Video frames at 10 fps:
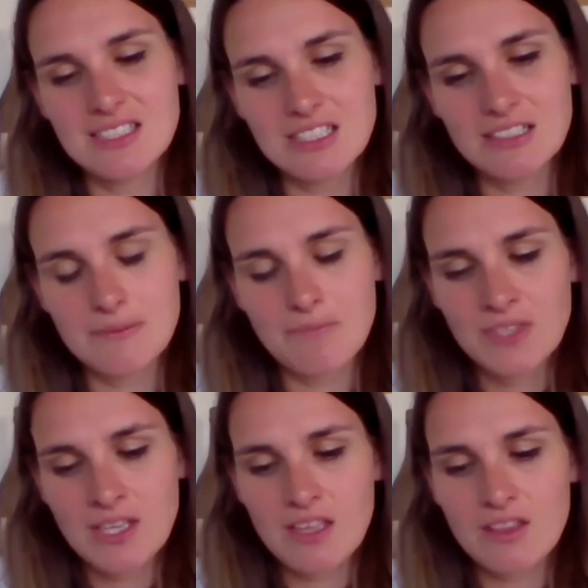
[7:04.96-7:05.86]
the
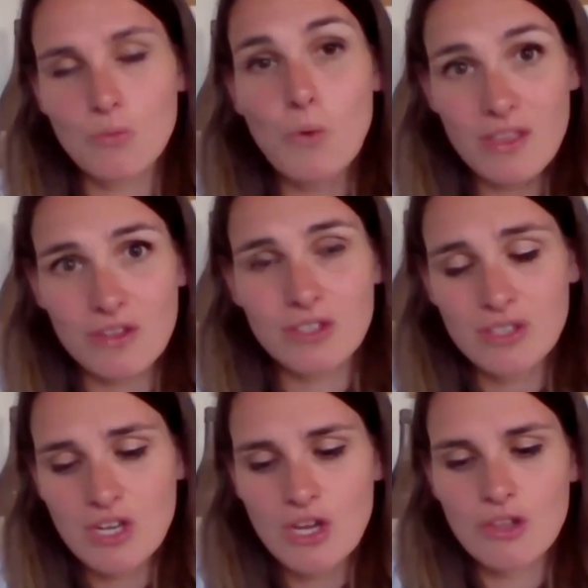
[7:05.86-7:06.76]
weather.
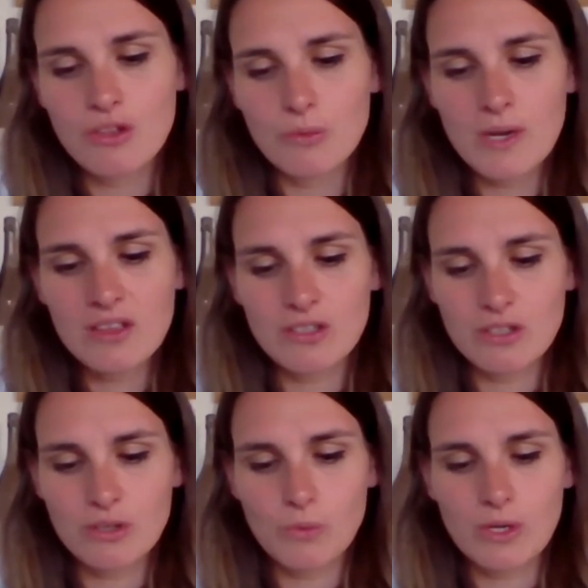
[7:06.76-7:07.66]
the
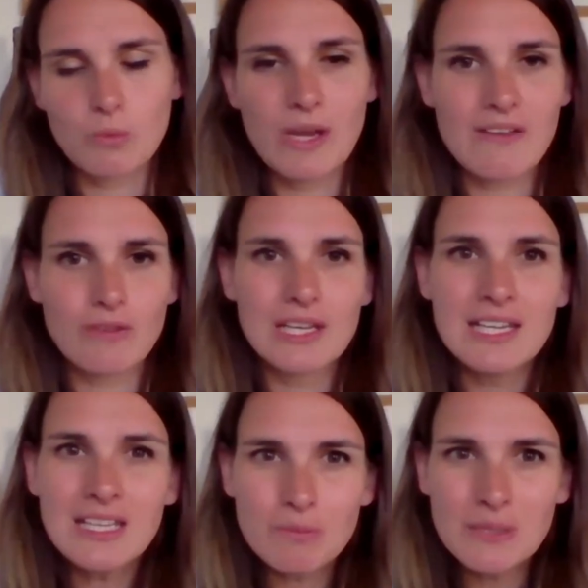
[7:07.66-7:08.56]
weather where we have a
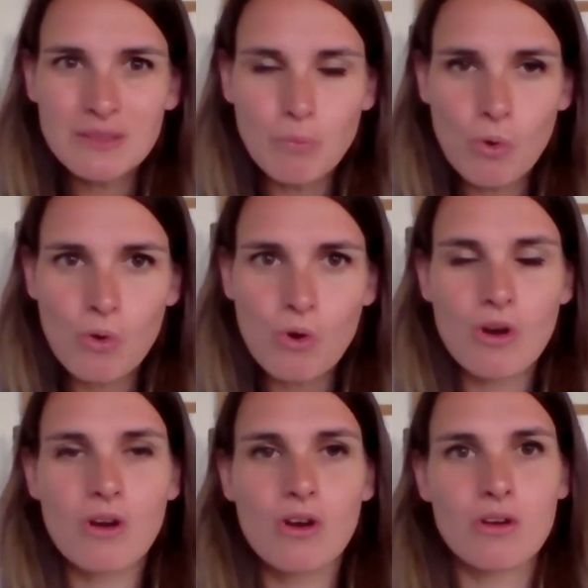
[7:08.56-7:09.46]
little bit
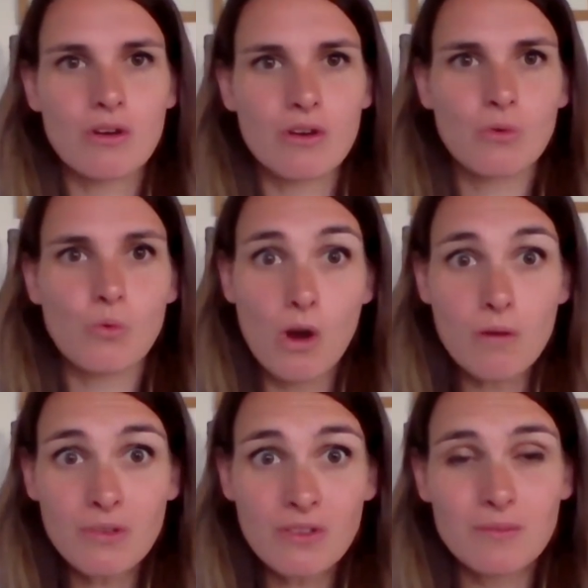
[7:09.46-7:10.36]
more
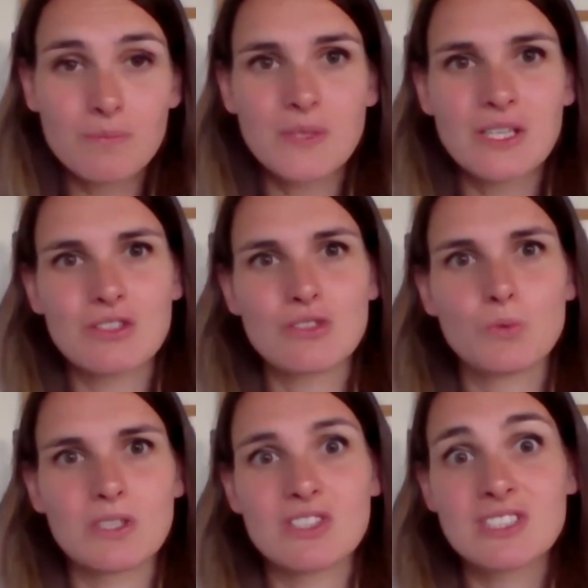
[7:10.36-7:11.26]
warmth, because
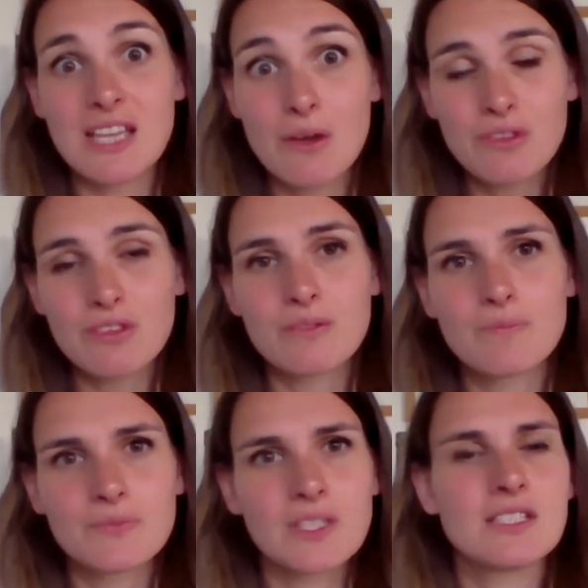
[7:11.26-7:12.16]
we're south,
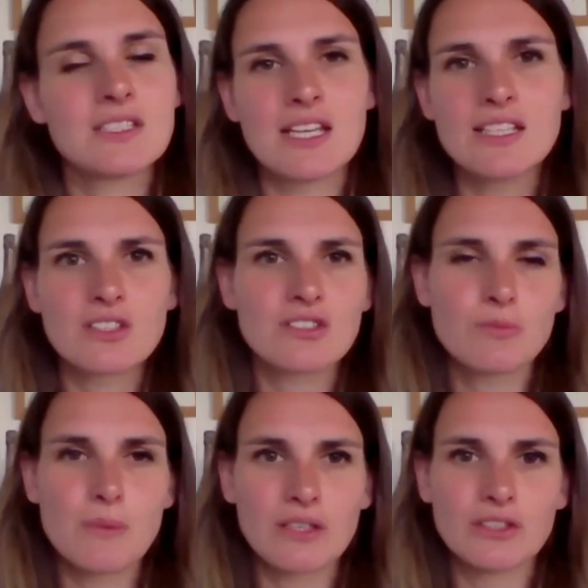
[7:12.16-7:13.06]
it takes us
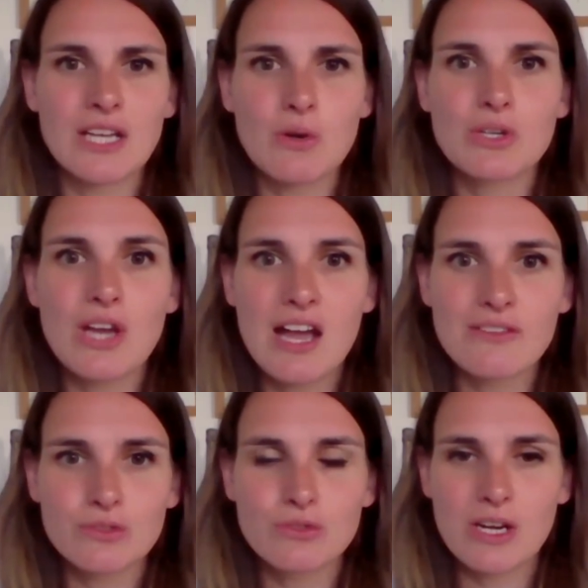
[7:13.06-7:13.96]
about an hour and a
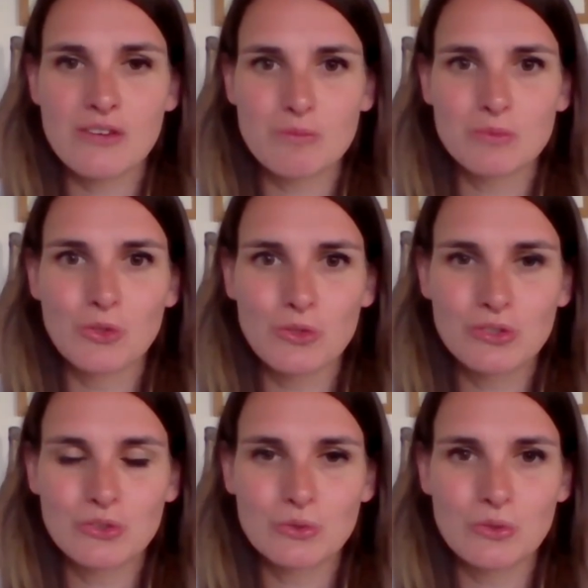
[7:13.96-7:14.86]
half to drive up north
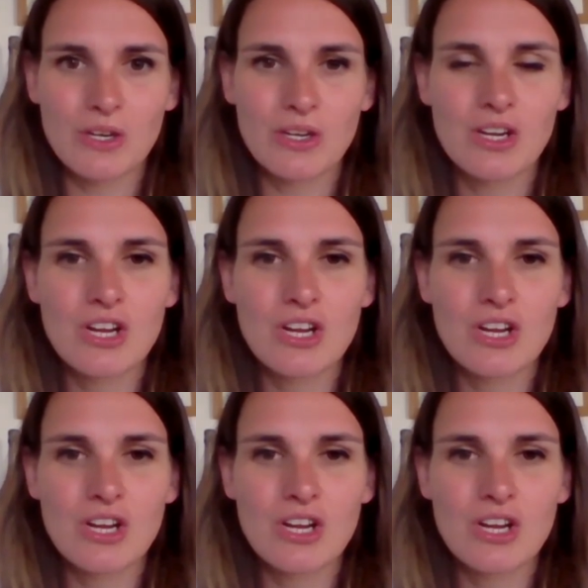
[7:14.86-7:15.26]
to